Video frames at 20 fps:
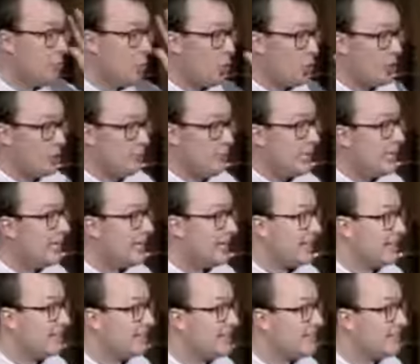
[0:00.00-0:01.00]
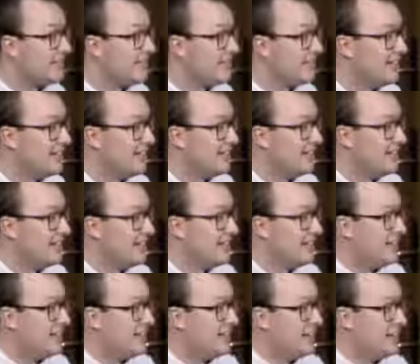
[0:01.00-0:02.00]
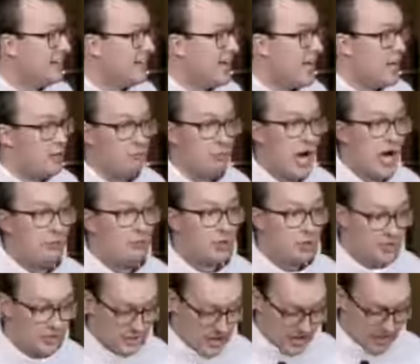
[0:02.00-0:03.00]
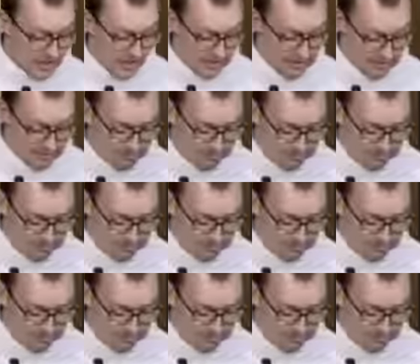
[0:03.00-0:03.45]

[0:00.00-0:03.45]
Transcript: board meetings and Bible study.